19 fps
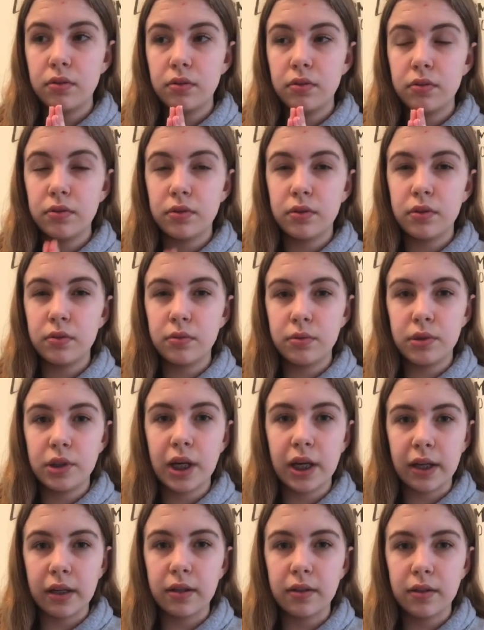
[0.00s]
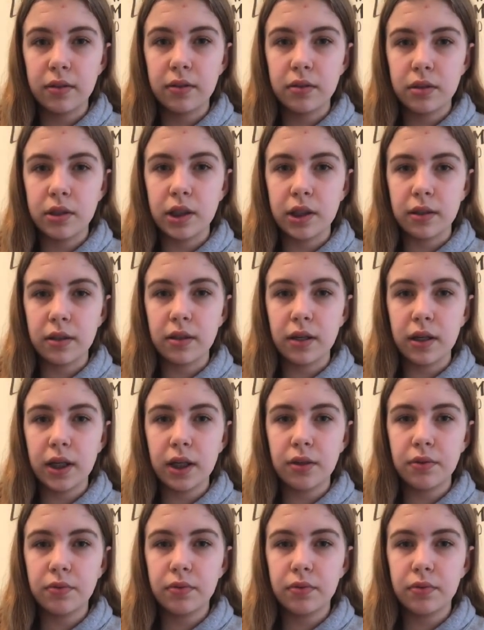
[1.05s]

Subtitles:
so check that out.